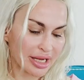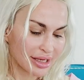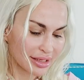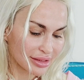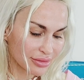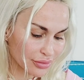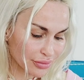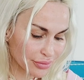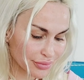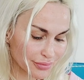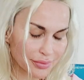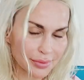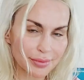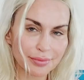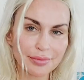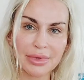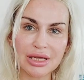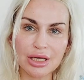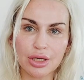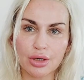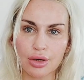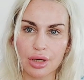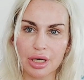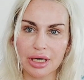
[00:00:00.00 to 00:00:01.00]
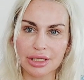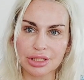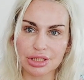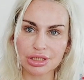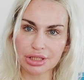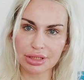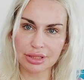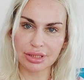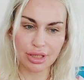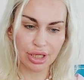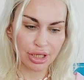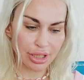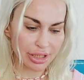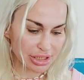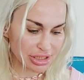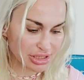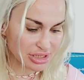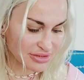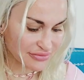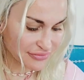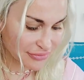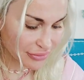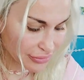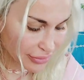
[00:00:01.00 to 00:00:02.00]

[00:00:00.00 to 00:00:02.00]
Oh my gosh, the card just flew